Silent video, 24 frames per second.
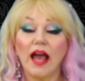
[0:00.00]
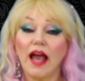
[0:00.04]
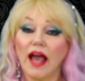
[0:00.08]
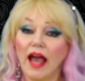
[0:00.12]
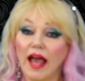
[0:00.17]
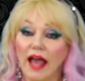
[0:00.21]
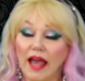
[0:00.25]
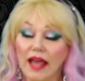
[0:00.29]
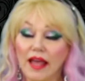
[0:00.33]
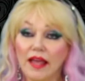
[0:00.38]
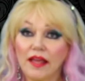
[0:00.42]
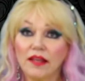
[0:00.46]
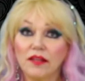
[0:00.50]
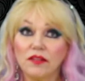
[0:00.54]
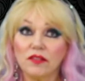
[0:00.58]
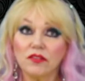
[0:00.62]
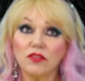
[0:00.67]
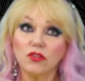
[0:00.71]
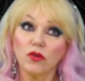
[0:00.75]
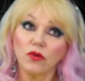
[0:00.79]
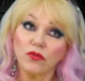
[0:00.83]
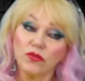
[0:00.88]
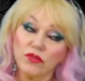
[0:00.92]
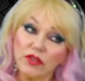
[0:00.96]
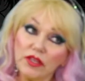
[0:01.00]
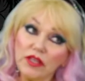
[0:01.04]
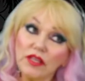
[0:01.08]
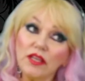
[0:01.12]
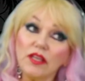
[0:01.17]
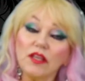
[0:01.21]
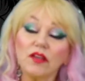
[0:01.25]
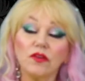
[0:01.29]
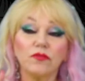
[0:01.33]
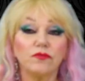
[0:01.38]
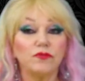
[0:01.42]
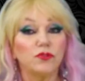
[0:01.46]
and you're
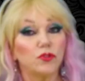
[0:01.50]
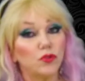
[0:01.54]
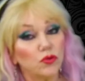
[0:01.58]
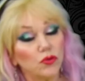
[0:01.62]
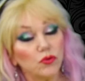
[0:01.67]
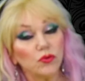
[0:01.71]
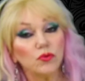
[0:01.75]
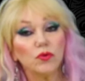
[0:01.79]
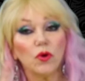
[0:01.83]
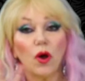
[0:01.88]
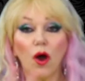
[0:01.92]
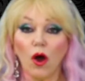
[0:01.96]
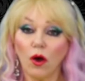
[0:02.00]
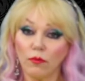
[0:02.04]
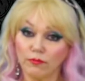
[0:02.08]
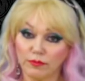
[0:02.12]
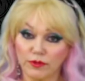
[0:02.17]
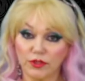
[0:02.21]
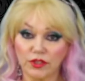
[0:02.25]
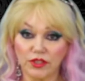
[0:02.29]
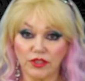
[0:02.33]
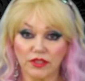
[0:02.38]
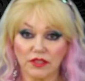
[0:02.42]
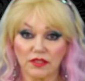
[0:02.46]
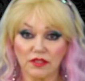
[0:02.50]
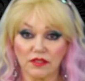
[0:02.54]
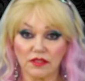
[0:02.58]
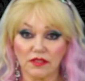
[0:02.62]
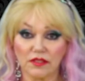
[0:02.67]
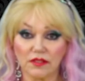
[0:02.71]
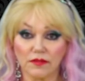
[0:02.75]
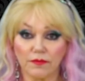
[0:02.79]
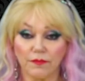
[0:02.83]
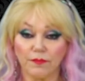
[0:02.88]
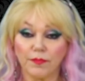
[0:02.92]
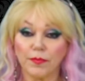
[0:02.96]
thinking of two
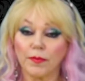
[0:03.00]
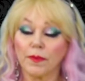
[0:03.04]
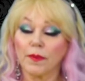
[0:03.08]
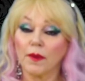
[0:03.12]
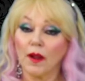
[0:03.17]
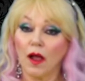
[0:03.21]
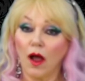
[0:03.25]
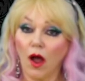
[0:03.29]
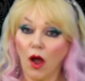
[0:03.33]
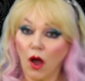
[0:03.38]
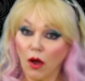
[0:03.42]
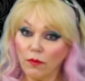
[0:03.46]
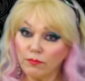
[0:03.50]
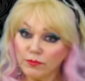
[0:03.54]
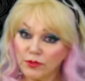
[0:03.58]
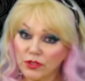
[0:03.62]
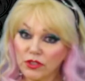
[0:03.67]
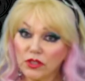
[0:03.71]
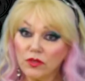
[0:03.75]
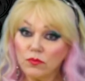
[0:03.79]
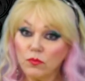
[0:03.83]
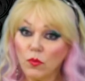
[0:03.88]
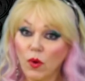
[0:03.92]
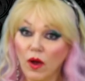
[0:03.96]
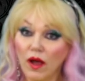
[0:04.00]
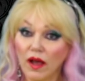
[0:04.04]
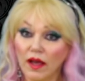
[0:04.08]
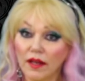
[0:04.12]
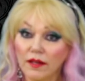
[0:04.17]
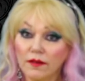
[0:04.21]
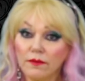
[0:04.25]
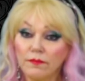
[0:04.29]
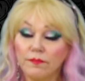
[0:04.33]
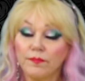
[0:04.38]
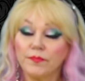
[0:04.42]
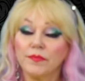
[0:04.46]
options. Option
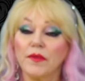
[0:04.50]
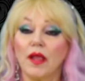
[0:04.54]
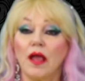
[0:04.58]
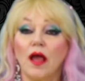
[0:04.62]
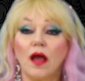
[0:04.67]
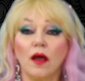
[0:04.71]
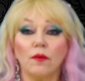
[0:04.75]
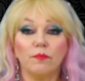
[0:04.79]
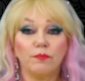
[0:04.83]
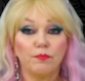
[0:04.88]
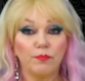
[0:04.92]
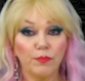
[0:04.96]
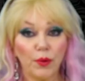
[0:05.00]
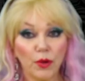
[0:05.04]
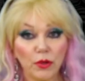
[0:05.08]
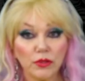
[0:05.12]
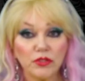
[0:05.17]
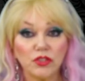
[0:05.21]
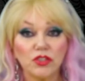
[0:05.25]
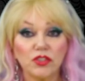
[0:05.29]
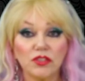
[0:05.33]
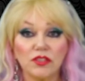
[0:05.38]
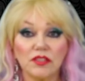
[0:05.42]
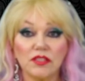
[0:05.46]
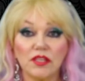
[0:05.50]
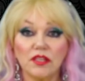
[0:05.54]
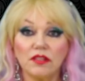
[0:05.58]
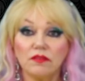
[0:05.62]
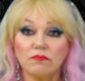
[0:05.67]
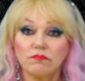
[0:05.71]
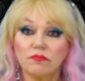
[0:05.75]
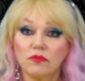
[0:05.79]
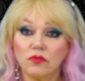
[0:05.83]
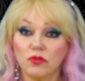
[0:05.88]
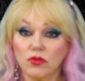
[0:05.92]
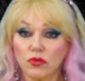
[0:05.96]
one,
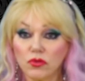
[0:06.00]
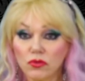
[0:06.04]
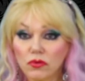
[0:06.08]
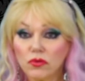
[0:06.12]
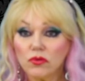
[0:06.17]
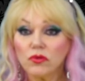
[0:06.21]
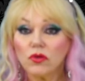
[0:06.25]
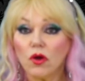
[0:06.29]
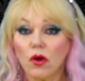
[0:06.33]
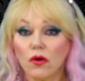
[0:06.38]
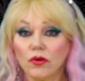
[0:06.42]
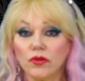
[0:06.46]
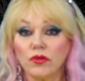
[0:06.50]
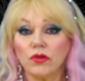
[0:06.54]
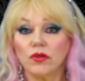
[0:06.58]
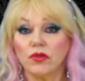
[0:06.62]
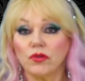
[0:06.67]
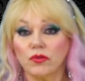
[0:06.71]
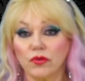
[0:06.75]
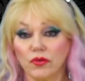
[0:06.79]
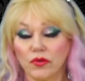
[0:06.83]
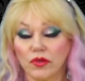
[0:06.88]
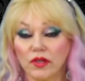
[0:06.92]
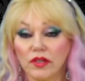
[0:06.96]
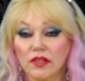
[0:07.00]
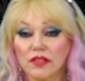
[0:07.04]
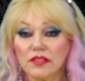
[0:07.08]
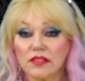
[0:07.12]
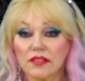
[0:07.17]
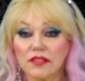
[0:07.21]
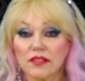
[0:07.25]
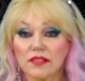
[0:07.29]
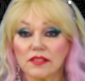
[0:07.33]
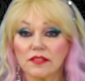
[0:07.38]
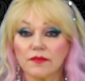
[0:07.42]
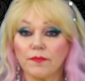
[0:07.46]
purchasing 2 condo
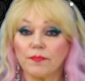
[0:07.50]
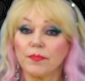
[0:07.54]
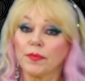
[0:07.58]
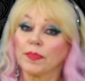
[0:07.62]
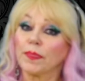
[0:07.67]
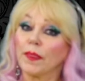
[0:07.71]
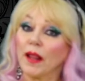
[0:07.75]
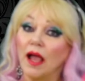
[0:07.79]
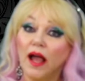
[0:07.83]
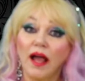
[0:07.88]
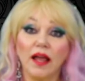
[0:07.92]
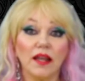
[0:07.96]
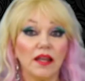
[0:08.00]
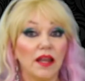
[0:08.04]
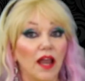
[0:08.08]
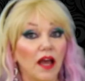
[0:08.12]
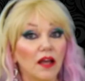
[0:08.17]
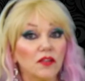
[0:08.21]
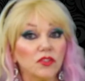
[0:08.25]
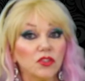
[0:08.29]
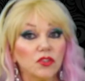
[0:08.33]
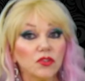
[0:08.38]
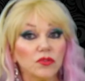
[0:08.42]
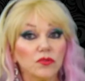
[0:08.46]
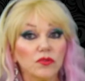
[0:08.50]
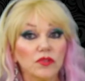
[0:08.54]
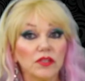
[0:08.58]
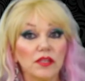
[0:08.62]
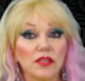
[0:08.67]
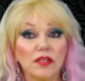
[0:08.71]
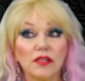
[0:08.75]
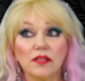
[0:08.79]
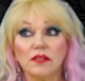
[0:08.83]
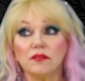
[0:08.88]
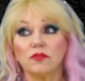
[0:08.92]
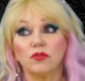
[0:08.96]
units, a
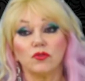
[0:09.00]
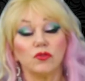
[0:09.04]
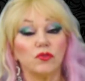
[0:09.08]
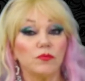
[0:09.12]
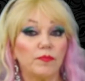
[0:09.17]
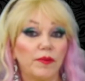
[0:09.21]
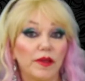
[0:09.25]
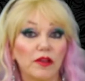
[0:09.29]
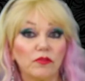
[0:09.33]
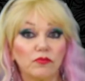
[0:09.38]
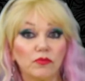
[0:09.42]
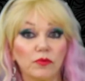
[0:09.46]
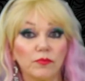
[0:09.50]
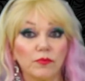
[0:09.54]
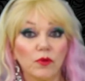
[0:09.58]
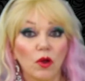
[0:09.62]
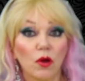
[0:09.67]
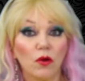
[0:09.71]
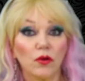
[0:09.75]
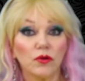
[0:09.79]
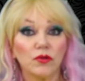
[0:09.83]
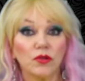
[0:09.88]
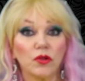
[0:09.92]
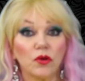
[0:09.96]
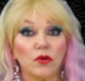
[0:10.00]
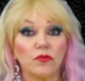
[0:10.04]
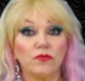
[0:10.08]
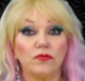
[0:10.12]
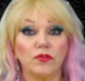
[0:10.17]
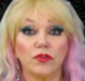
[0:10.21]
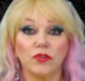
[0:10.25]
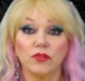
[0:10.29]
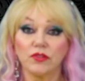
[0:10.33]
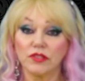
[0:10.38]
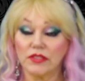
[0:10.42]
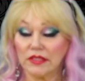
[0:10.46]
luxury 2-bedroom condo for
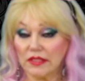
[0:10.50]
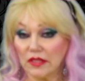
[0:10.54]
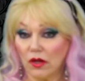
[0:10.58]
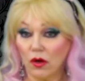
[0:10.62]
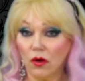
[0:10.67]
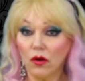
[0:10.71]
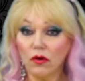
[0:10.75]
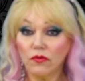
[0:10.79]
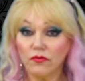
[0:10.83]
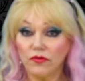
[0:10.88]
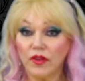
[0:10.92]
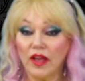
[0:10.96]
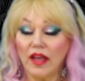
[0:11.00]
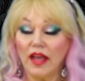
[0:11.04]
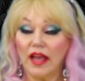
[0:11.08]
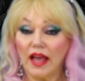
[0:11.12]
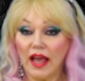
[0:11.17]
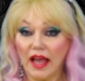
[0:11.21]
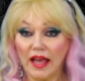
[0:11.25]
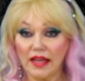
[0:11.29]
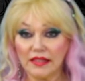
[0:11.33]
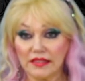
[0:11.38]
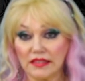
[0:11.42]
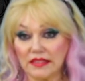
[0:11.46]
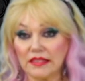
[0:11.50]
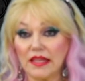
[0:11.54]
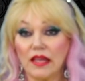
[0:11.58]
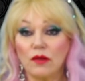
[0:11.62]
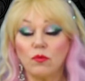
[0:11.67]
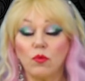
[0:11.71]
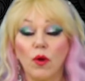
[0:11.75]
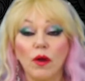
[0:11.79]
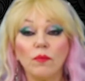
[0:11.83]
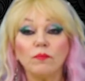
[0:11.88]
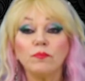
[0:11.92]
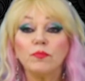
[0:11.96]
yourself at say
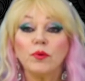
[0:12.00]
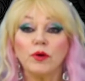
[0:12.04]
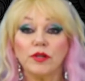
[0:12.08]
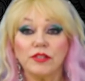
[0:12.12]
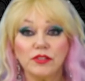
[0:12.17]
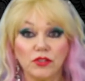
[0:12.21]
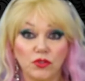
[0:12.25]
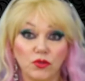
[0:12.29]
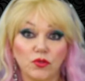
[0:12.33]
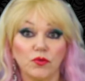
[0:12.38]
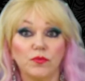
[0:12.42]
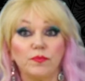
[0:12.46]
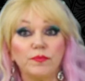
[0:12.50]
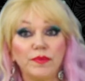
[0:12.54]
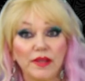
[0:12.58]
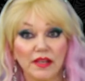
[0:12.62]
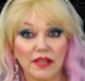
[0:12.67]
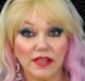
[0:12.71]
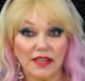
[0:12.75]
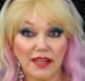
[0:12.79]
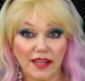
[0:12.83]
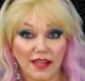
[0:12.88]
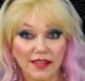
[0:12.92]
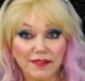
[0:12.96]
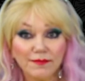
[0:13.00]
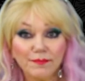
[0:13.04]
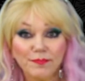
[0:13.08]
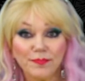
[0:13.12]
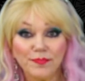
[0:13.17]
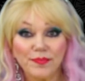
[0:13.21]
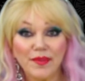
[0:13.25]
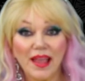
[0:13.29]
1.2 million,